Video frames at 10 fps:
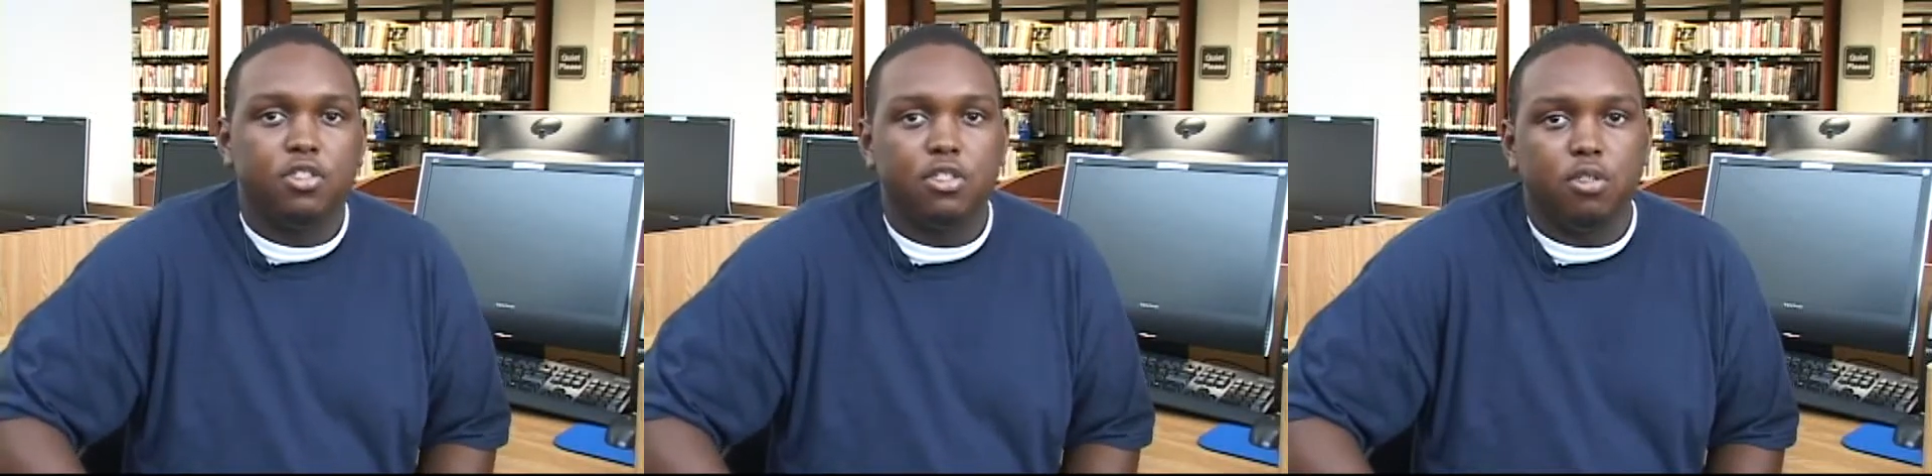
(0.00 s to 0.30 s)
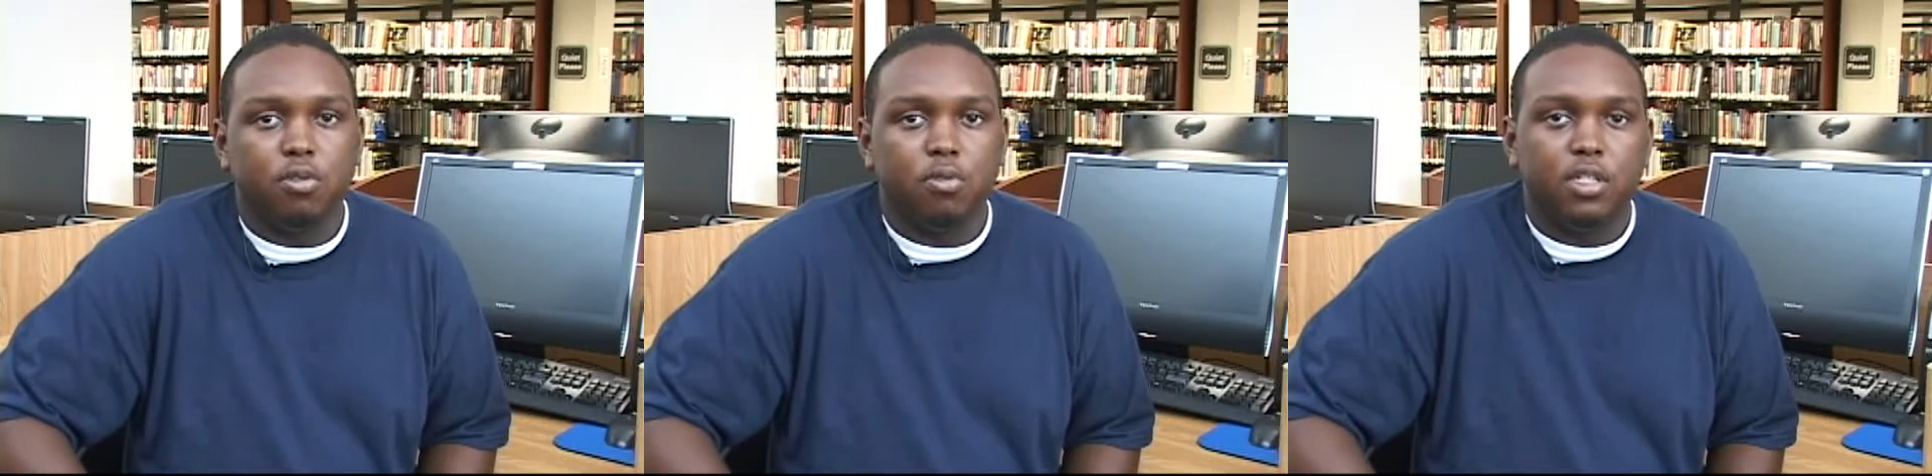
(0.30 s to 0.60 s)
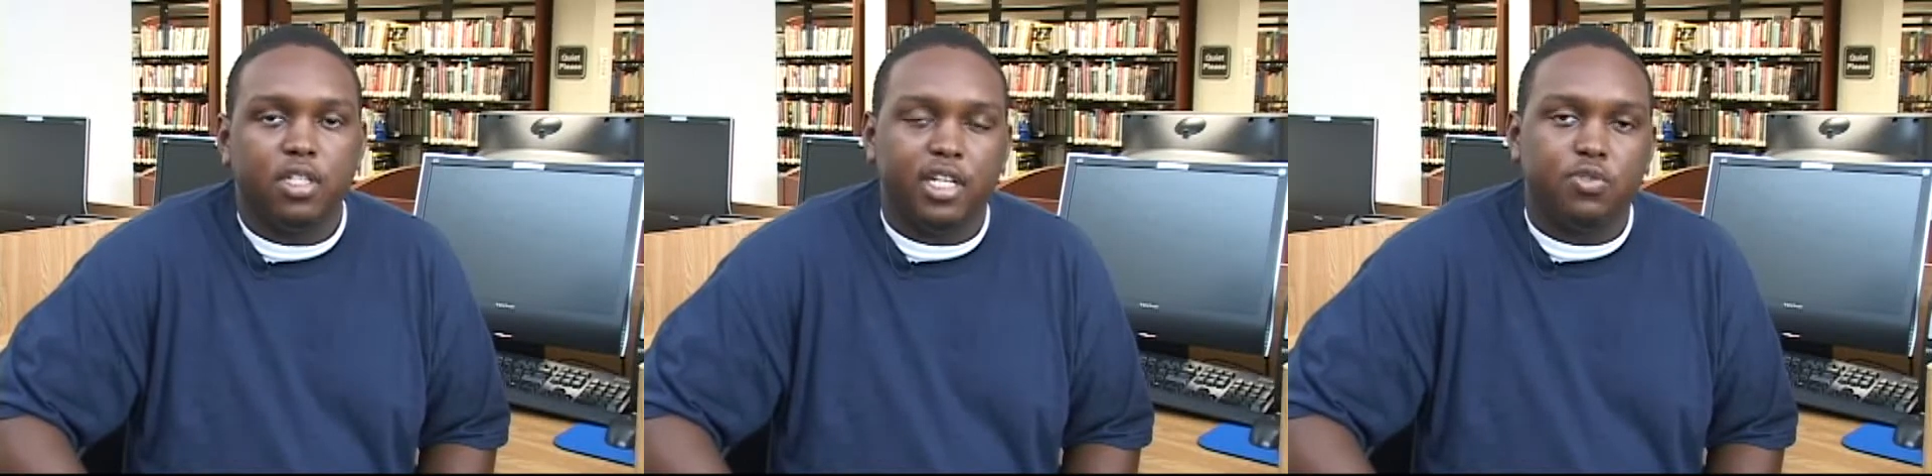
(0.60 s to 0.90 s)
So
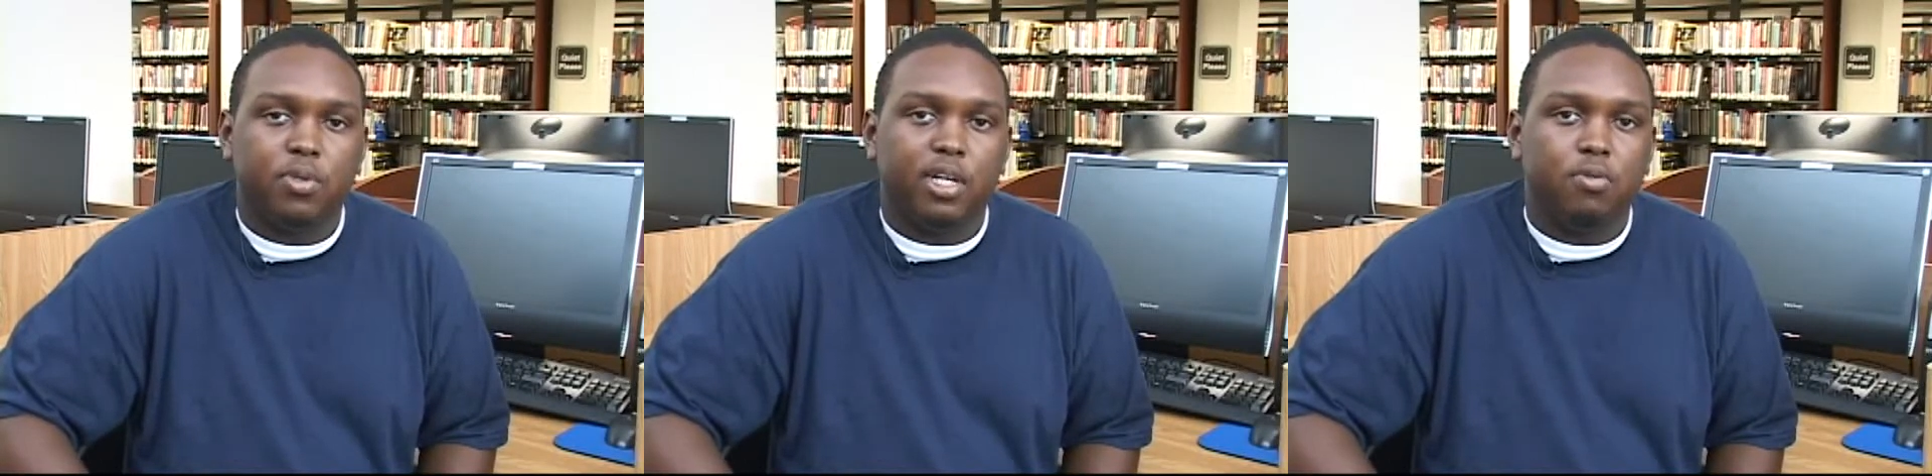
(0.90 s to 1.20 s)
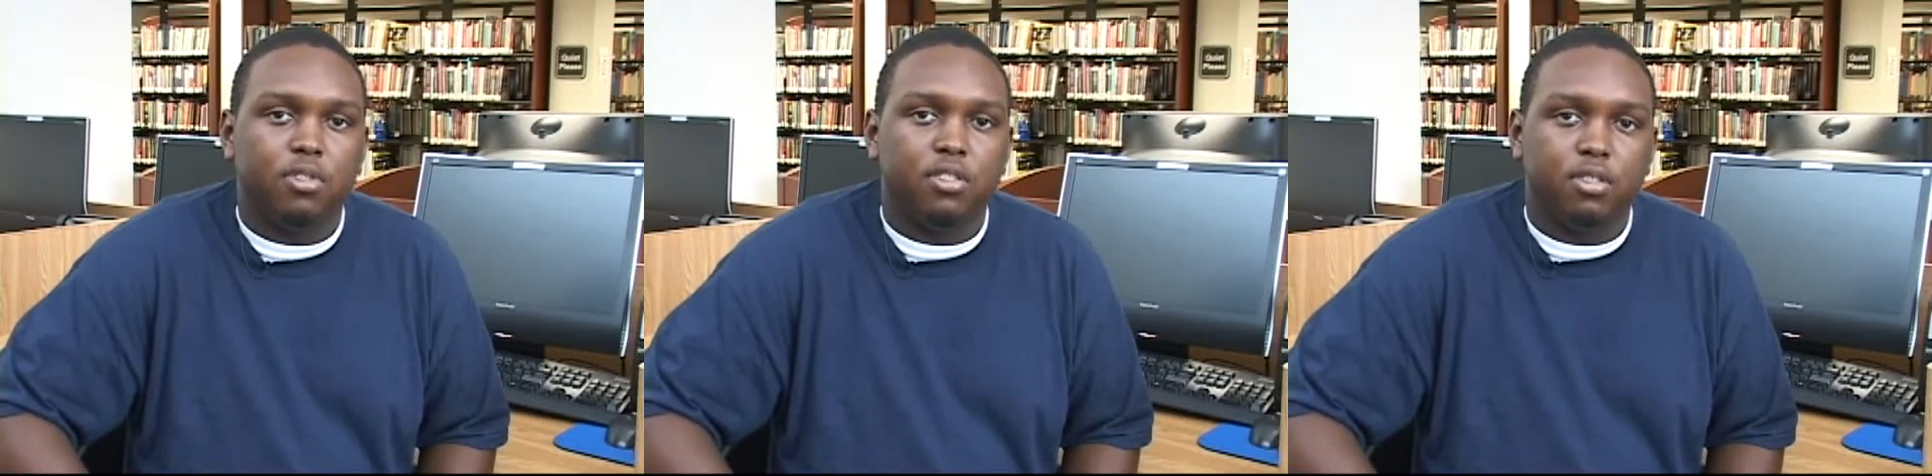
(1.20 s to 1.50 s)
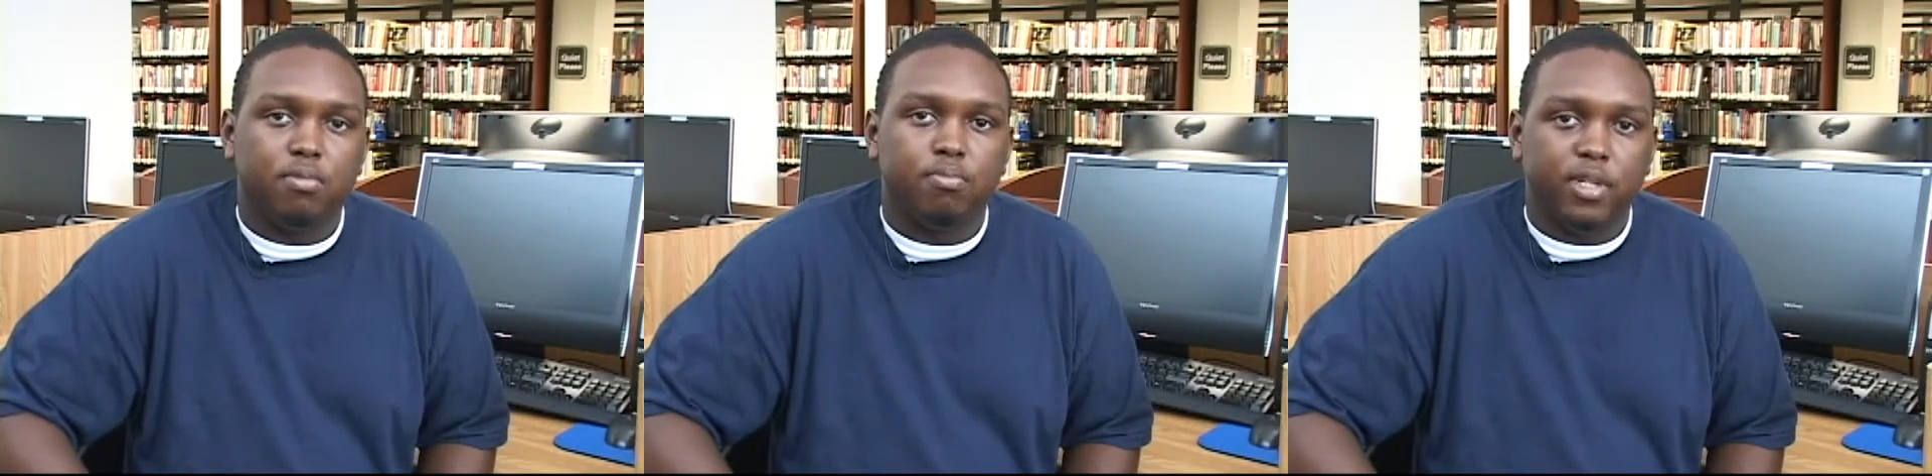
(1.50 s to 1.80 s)
that's why I would
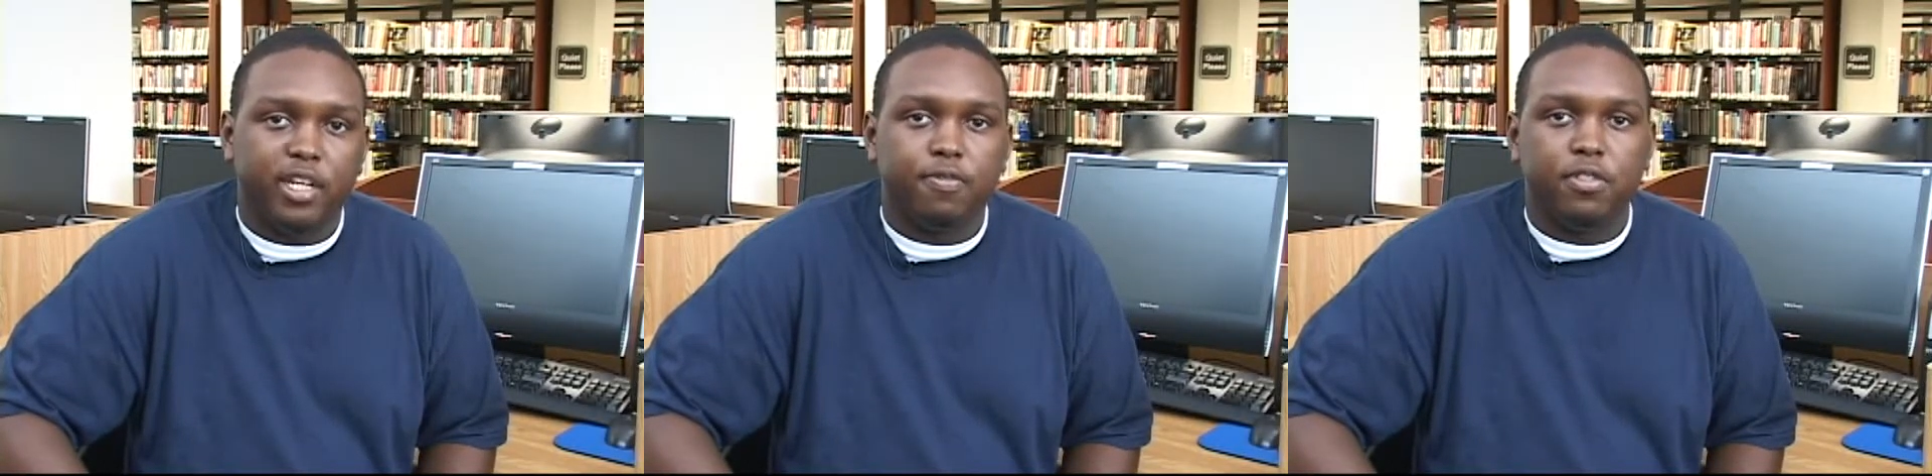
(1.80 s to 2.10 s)
like